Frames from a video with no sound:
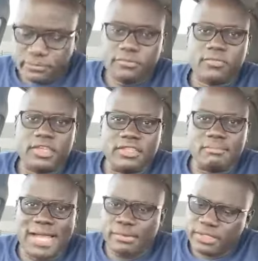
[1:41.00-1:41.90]
The
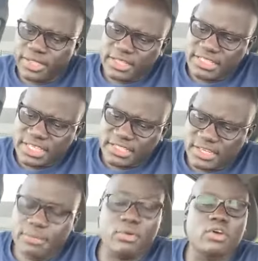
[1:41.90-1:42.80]
Bible clearly says it in
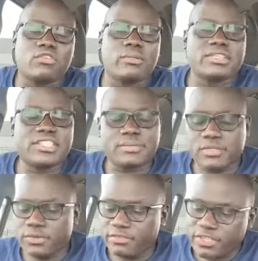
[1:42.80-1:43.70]
book of Romans chapter 3
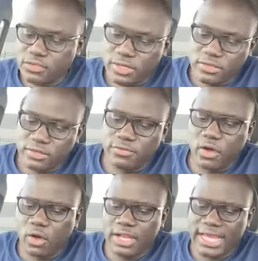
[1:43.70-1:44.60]
verse 23. For
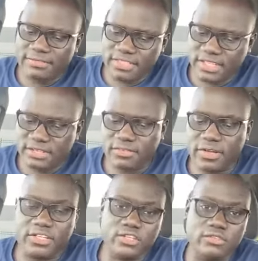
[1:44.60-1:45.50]
all have sinned and fallen
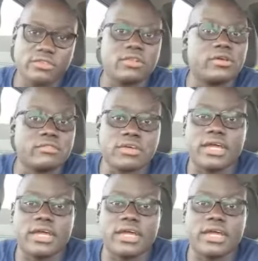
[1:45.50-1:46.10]
short of the glory of God.